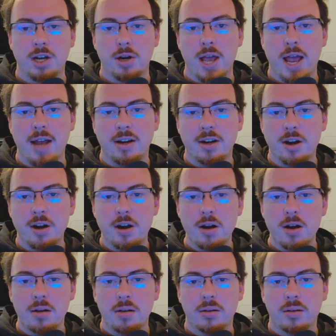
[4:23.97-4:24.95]
to Editor
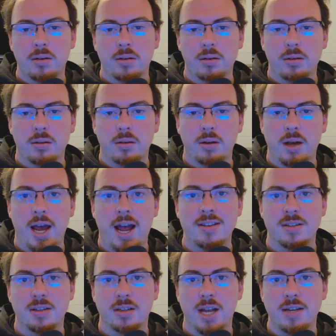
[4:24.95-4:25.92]
and
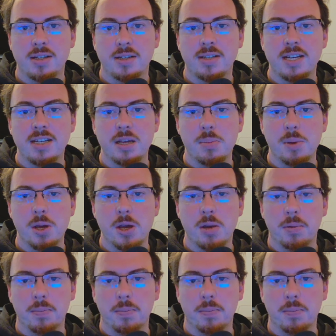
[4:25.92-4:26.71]
select a TTP.